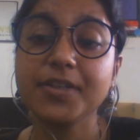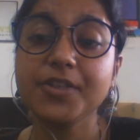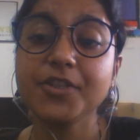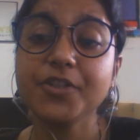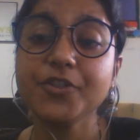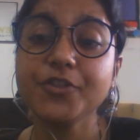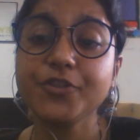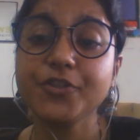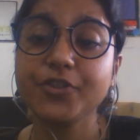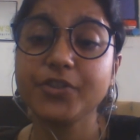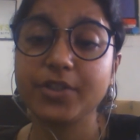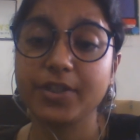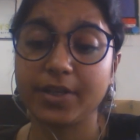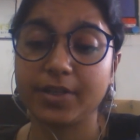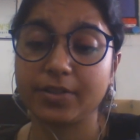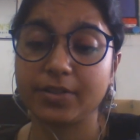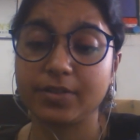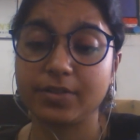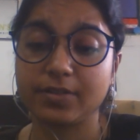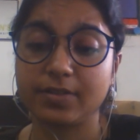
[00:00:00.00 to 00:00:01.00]
Each
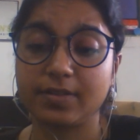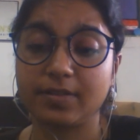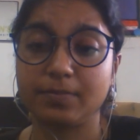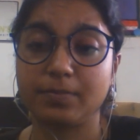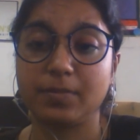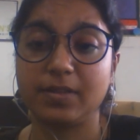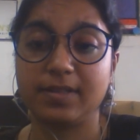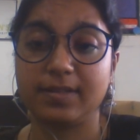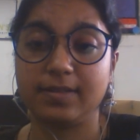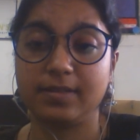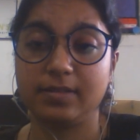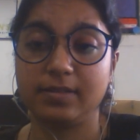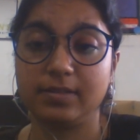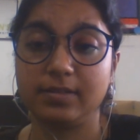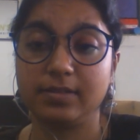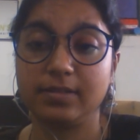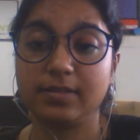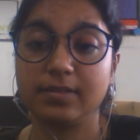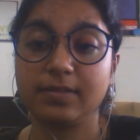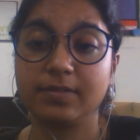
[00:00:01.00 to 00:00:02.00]
rectus muscle
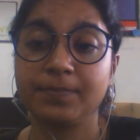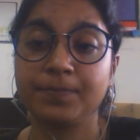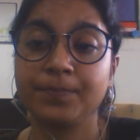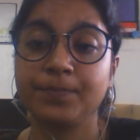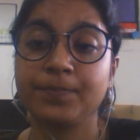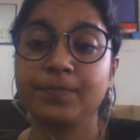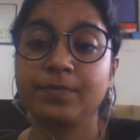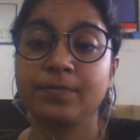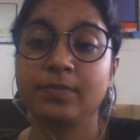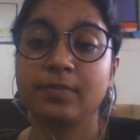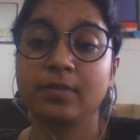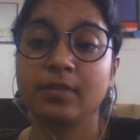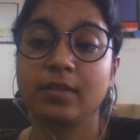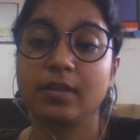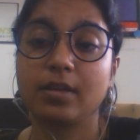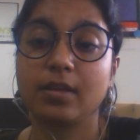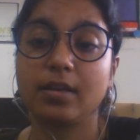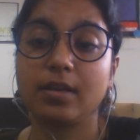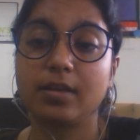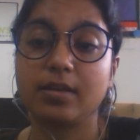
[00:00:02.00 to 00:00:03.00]

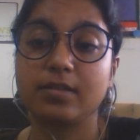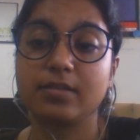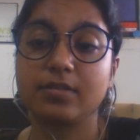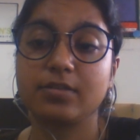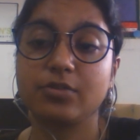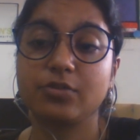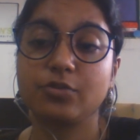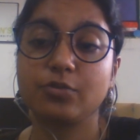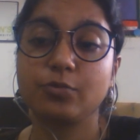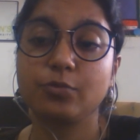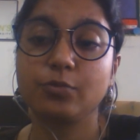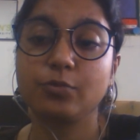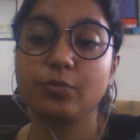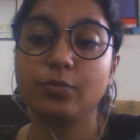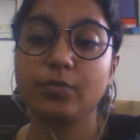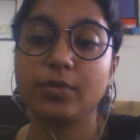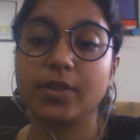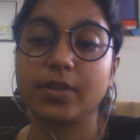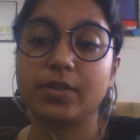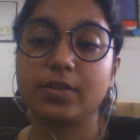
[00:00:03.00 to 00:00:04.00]
has two
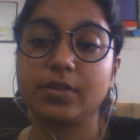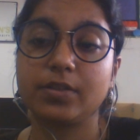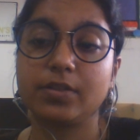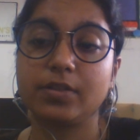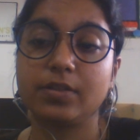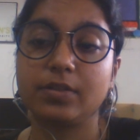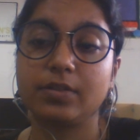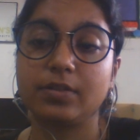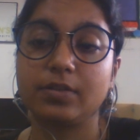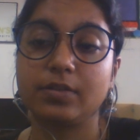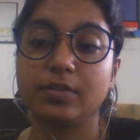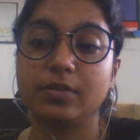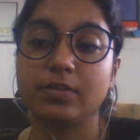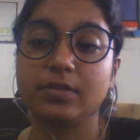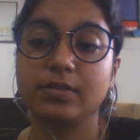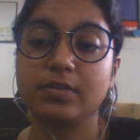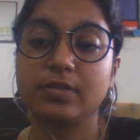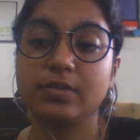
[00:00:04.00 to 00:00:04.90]
anterior